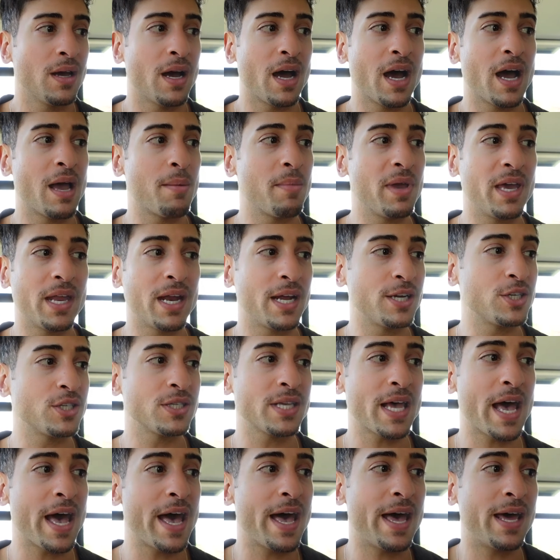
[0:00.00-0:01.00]
I mean, I
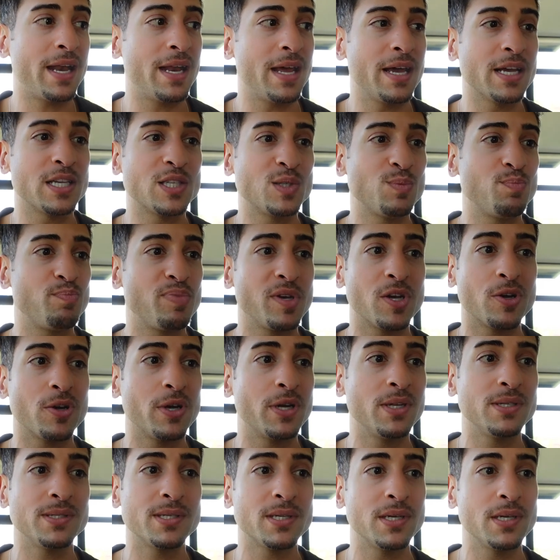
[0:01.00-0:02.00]
just had
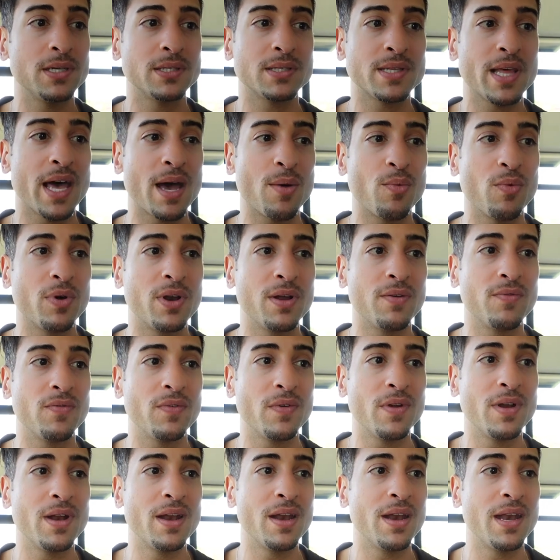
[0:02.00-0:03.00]
experiences that would have
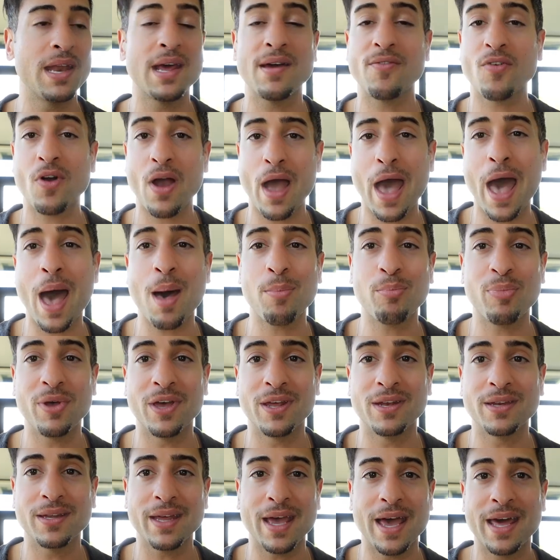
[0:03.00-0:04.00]
never happened.